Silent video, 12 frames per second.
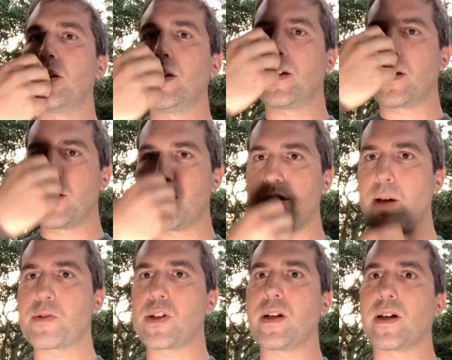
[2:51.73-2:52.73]

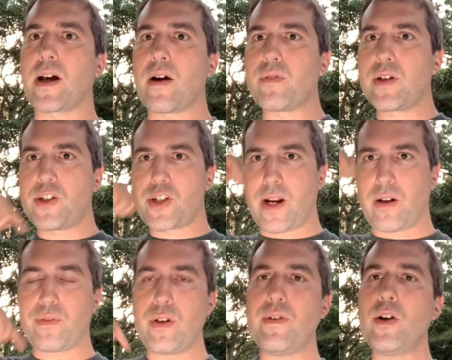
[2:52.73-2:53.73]
conception and governing channel, if
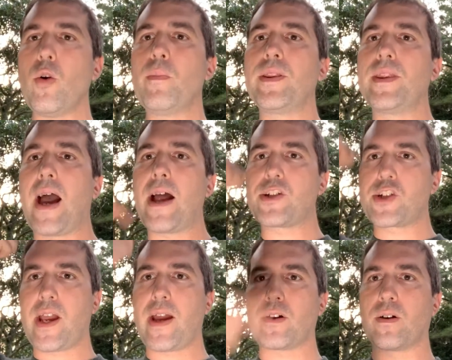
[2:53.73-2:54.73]
you haven't opened that
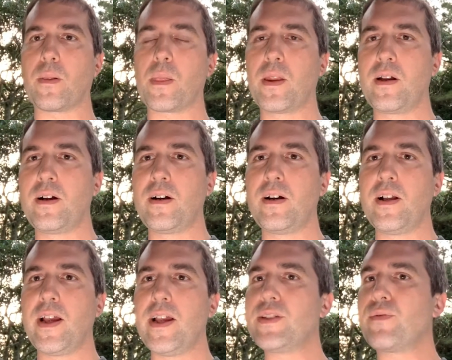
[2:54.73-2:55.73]
channel,
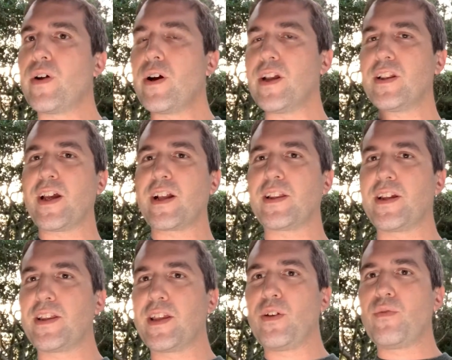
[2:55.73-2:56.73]
it's very unlikely
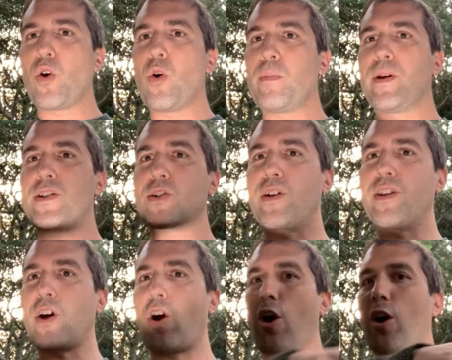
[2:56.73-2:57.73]
that you've opened sort of the
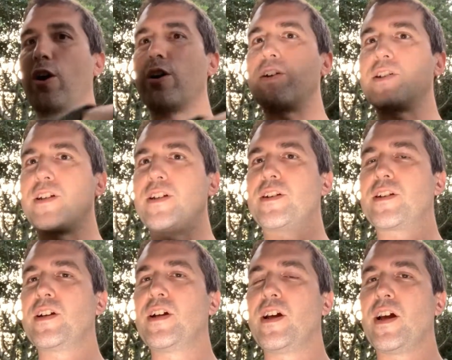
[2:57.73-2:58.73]
heart and
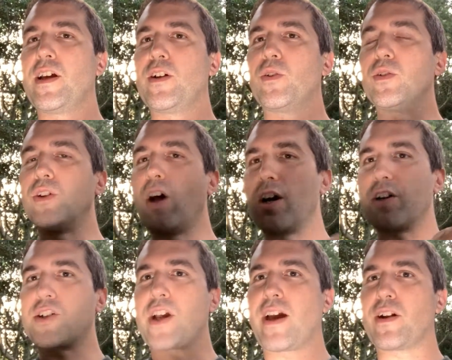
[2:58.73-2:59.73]
lung
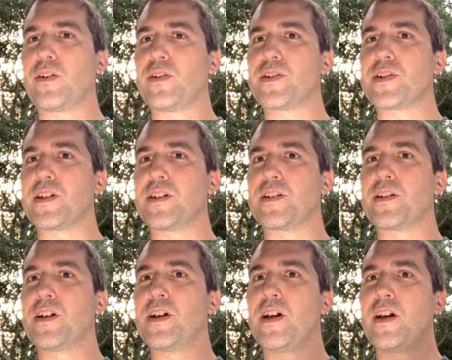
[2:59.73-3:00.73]
channels and
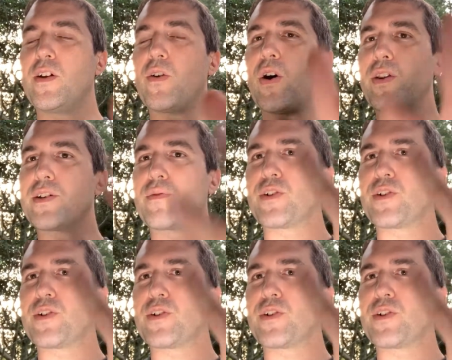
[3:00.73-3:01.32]
all the different